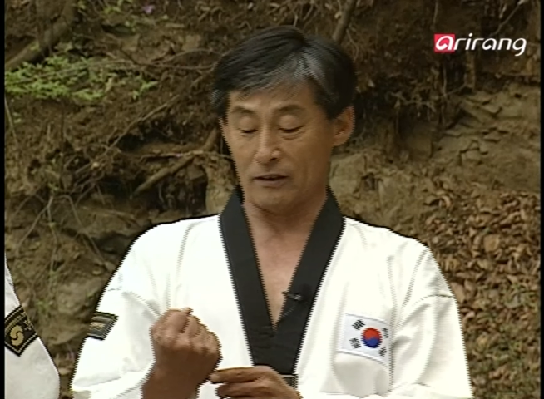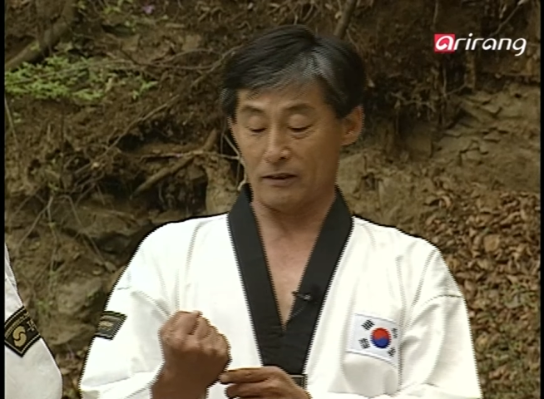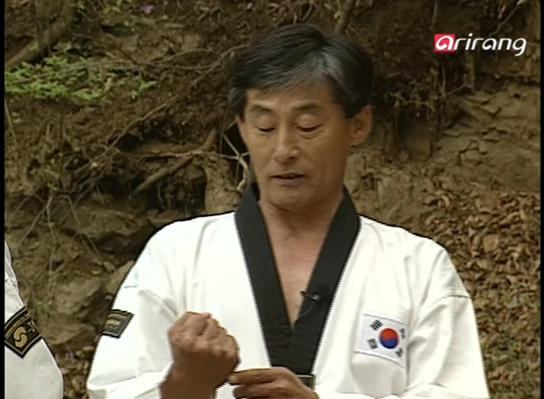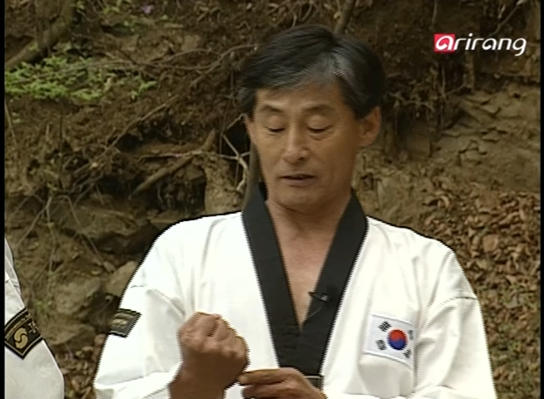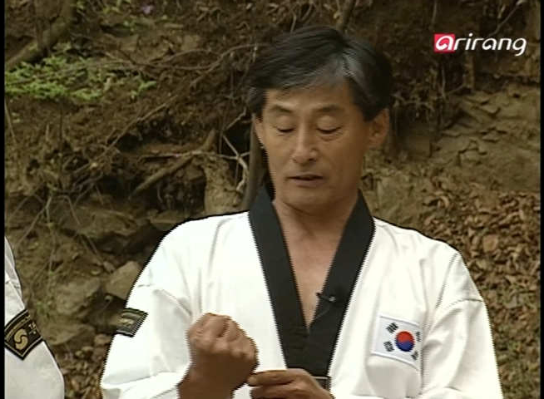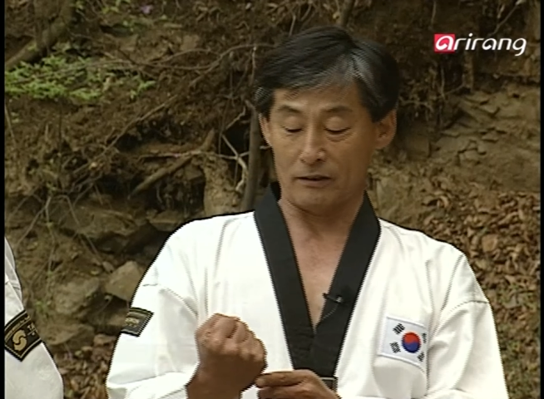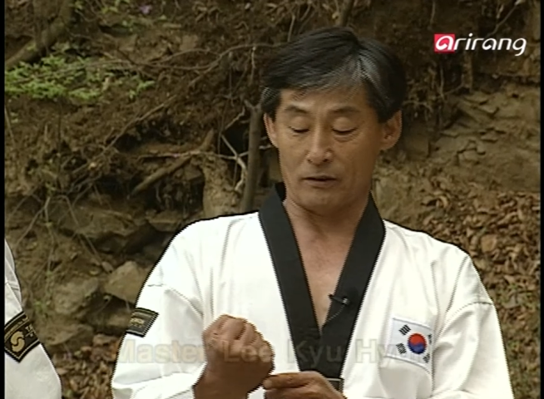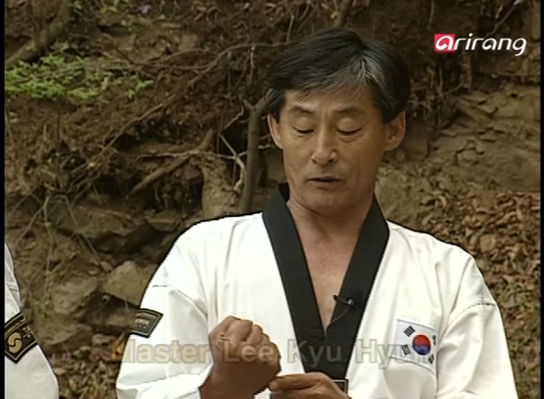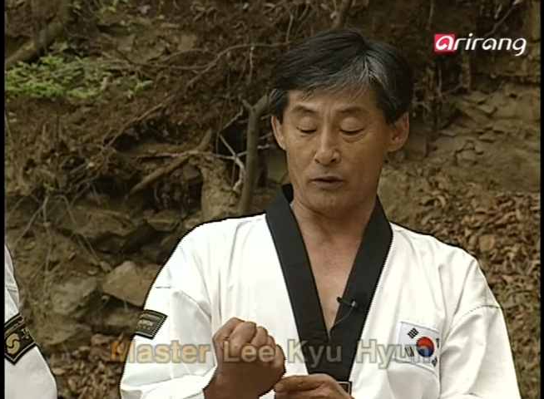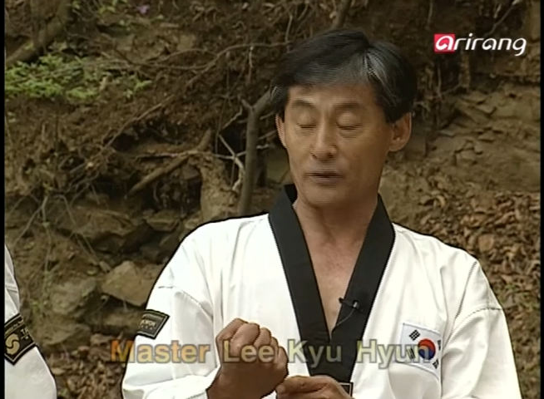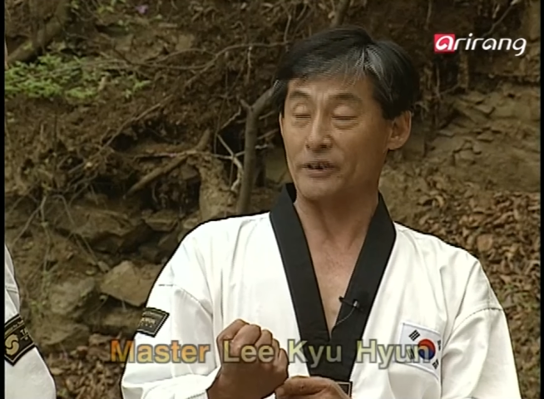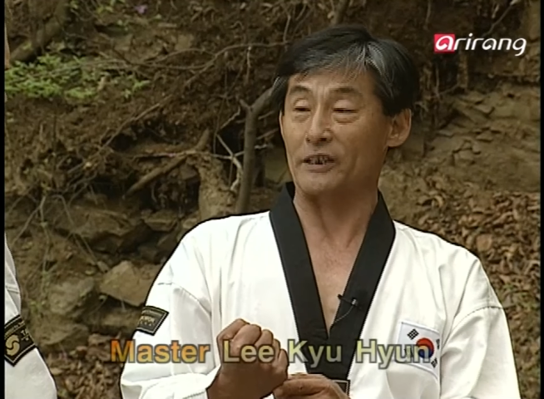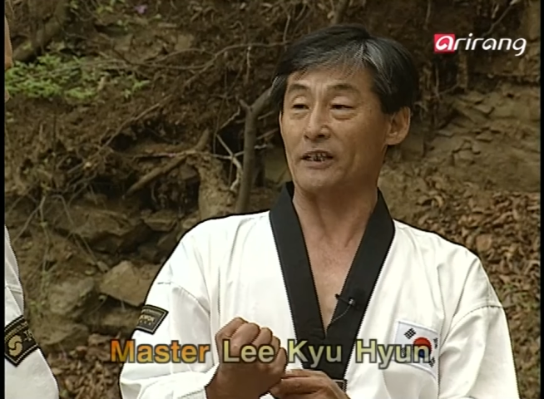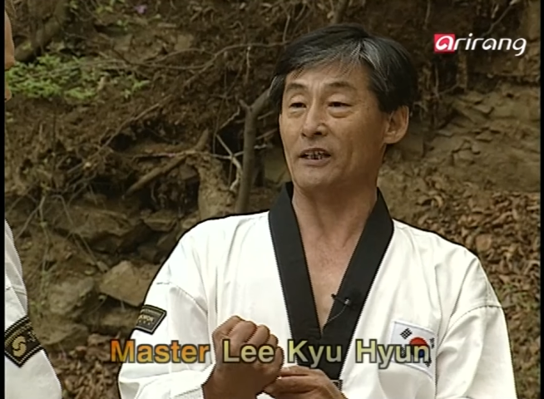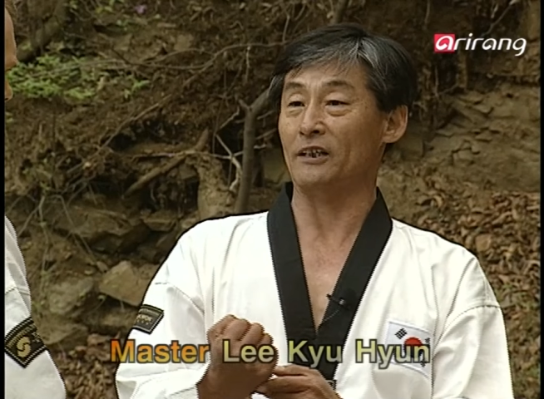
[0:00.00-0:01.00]

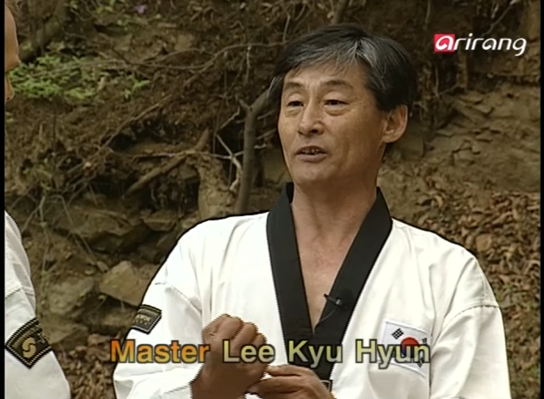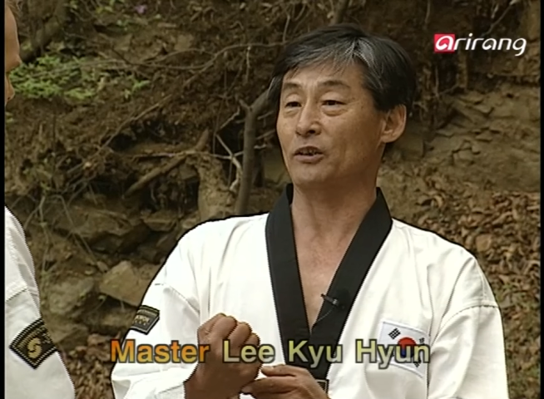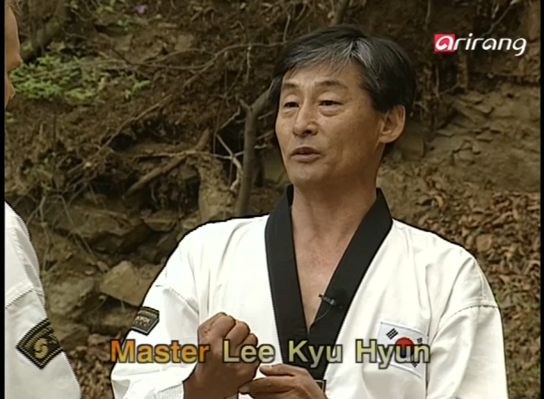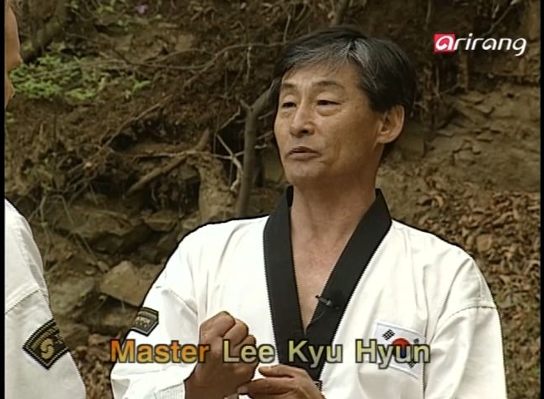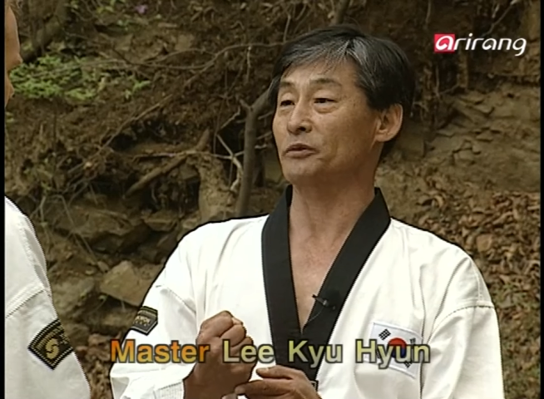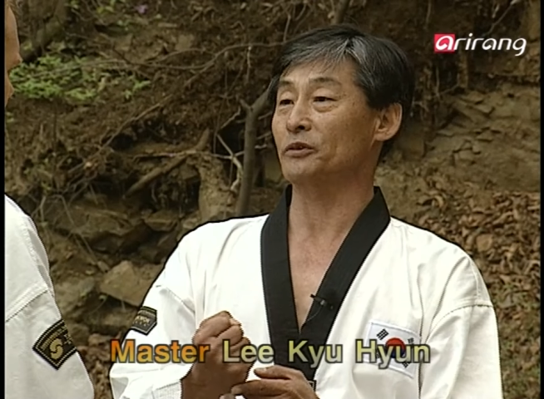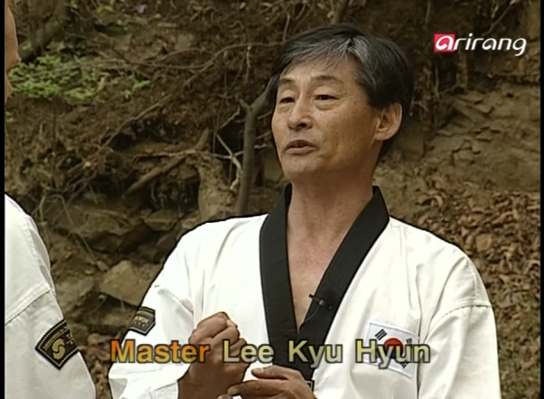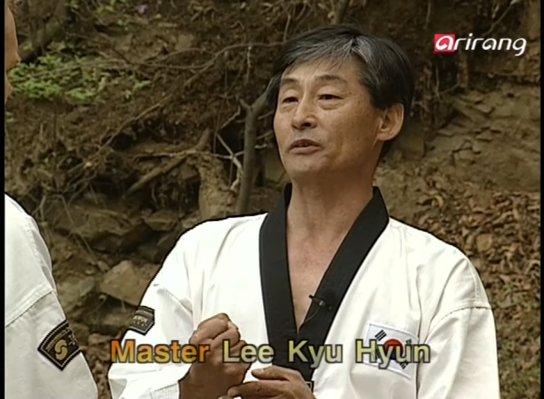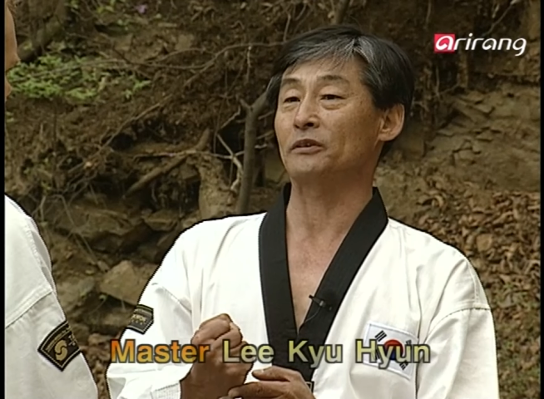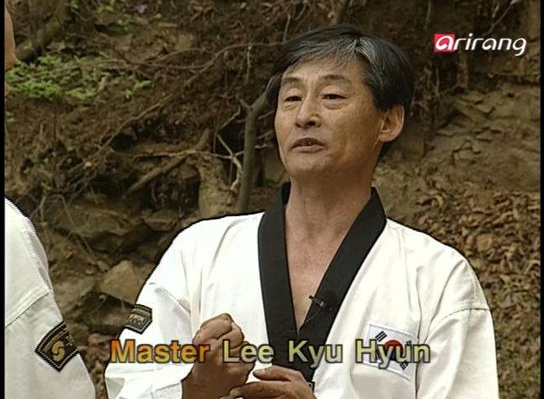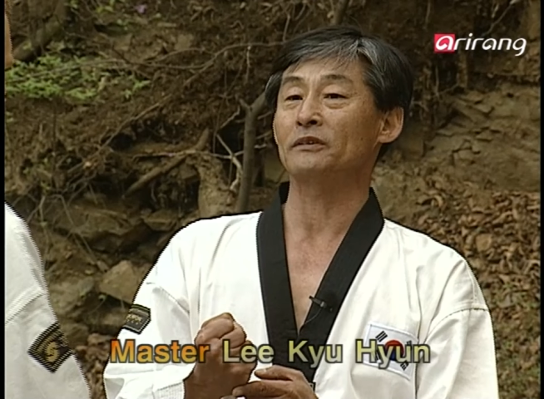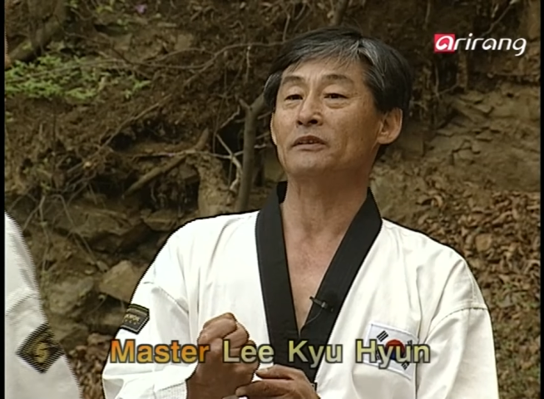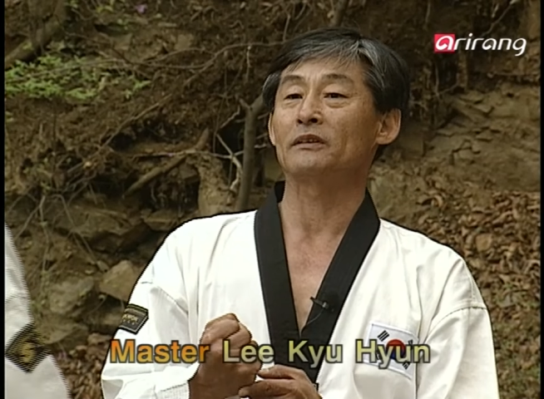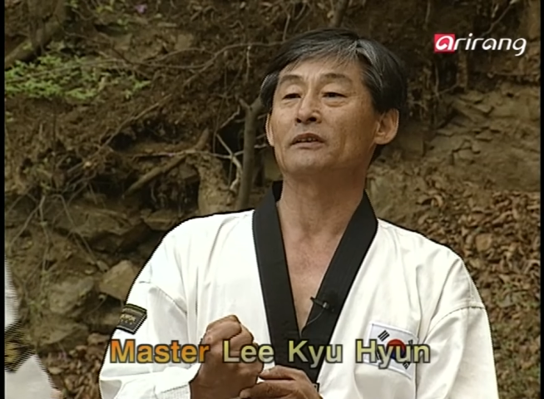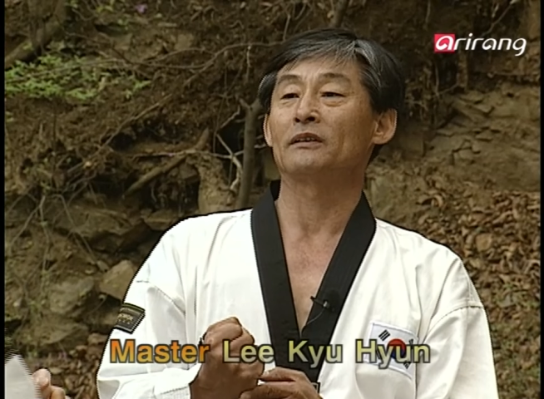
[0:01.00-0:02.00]
yesterday you learned
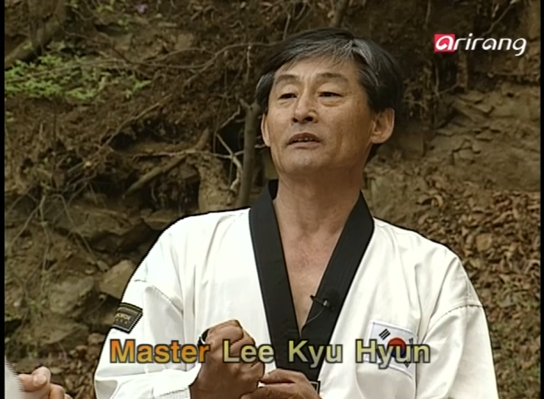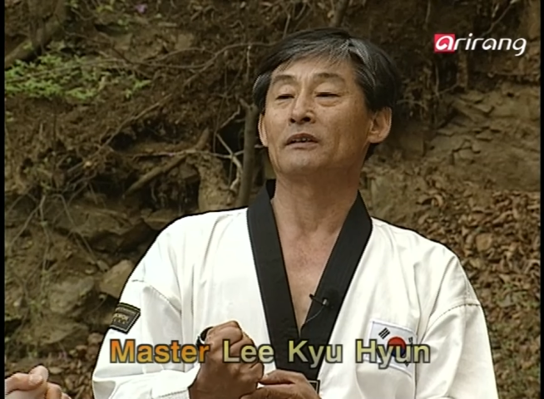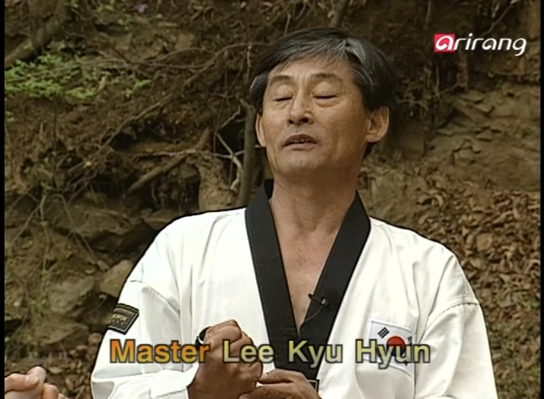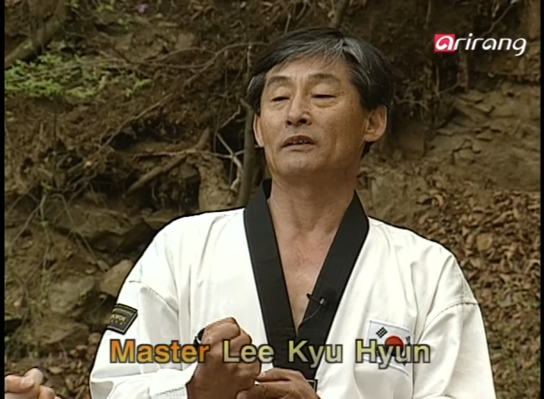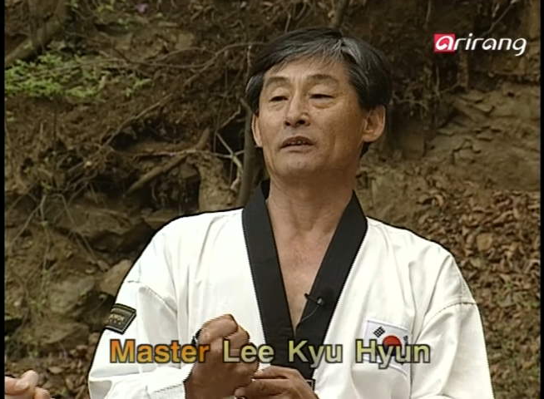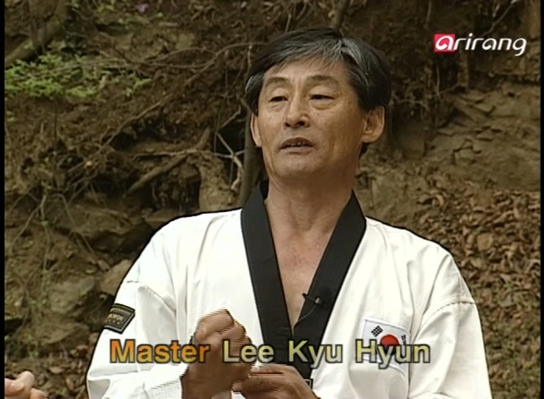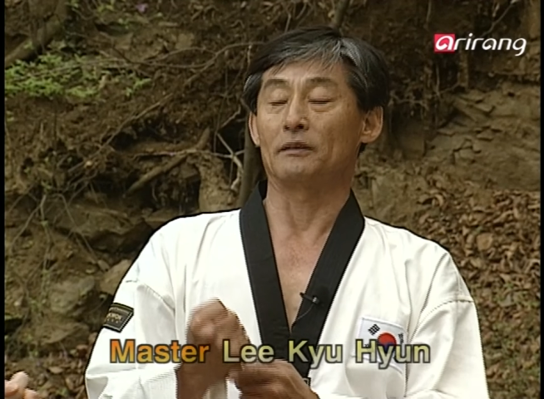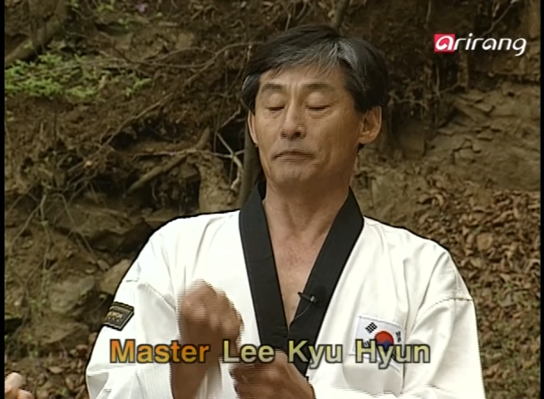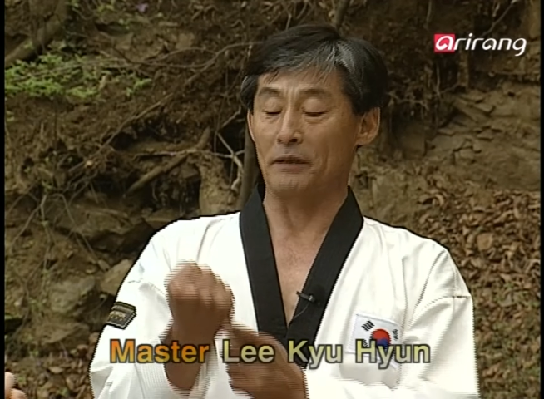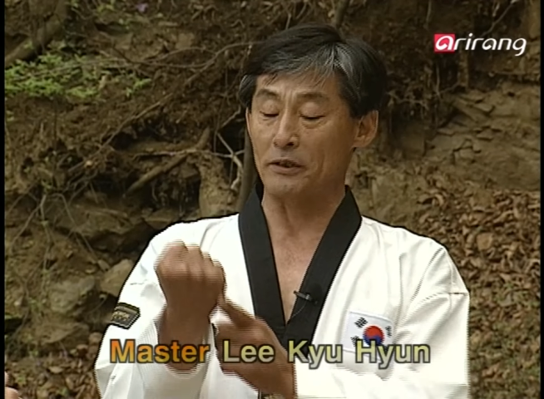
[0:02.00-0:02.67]
about medjumok